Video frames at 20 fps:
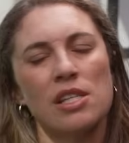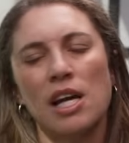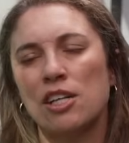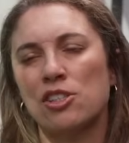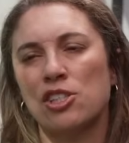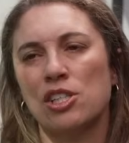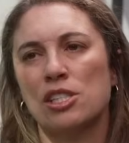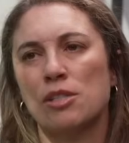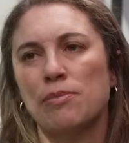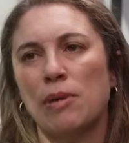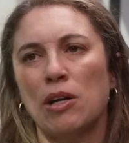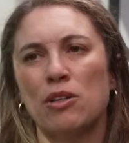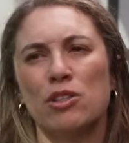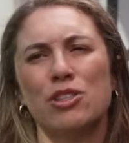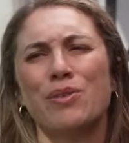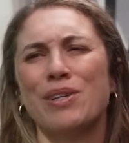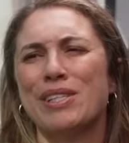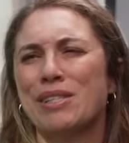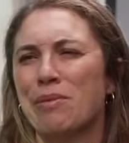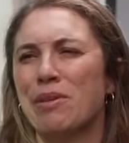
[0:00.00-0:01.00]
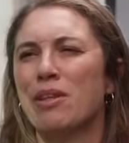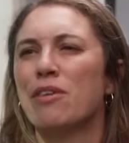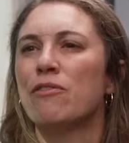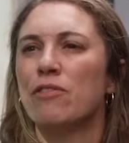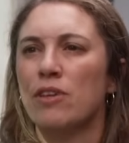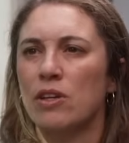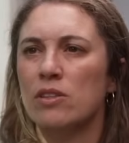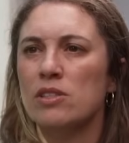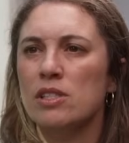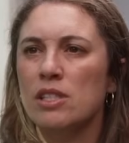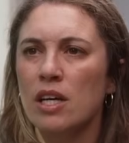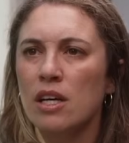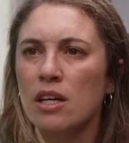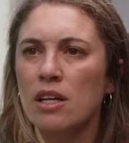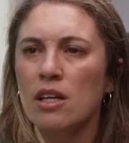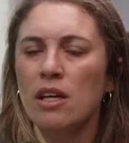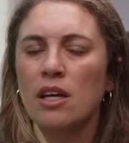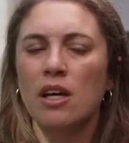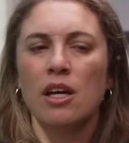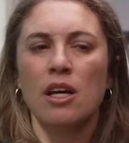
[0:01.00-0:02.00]
not just about doing something that feels
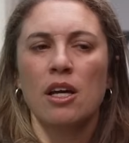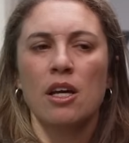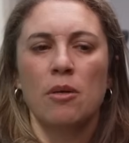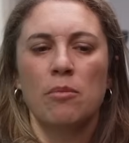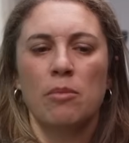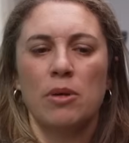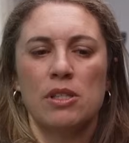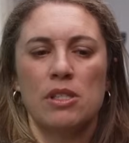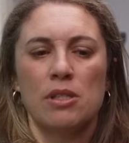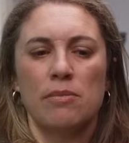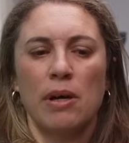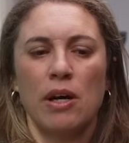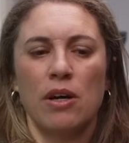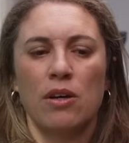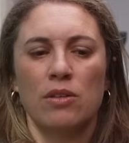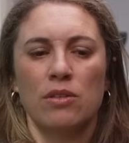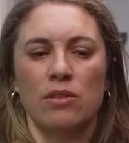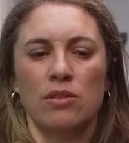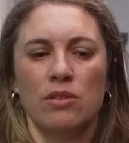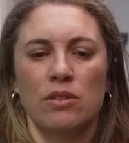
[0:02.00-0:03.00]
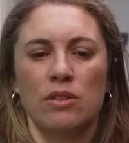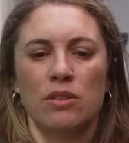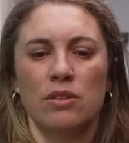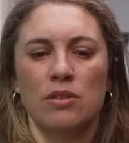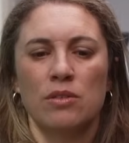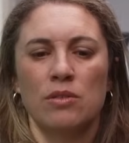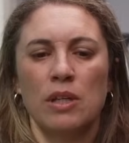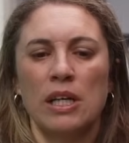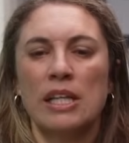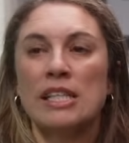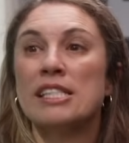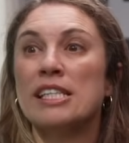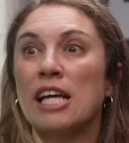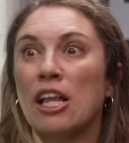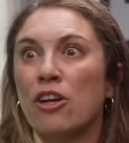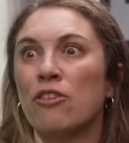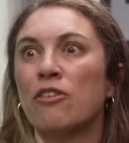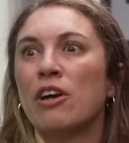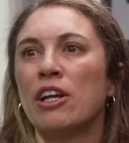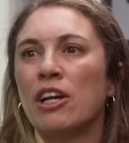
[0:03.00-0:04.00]
good, but it's about
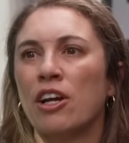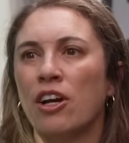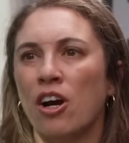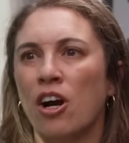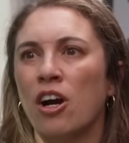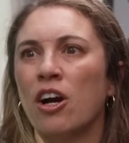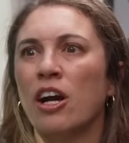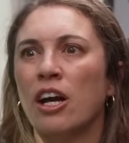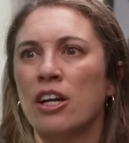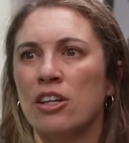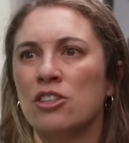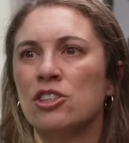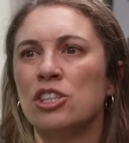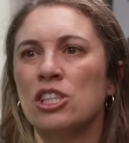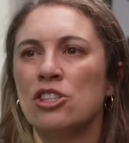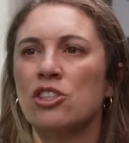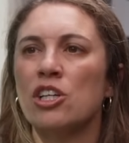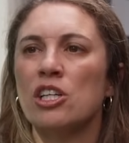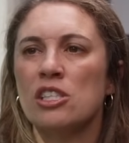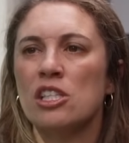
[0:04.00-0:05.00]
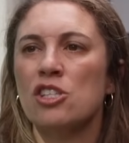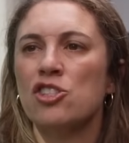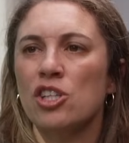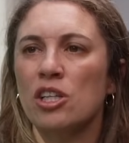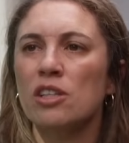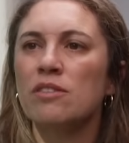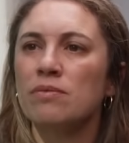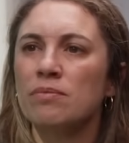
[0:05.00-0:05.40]
accelerating our energy transition.